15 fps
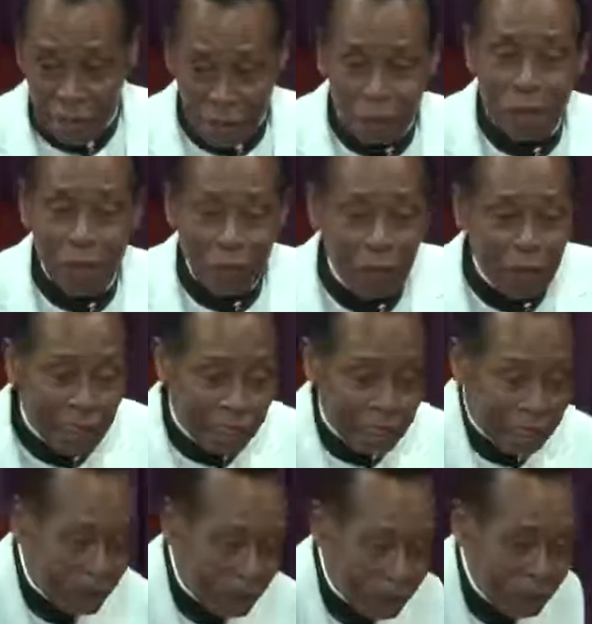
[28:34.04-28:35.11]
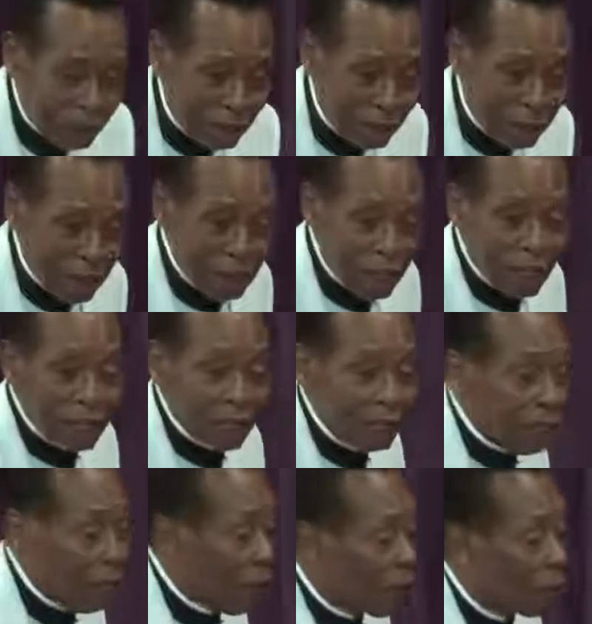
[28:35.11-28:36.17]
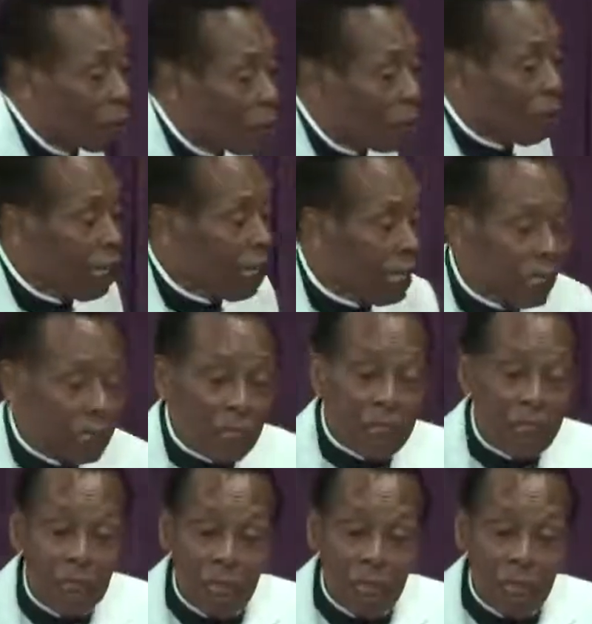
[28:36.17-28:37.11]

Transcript: because of marriage so marriage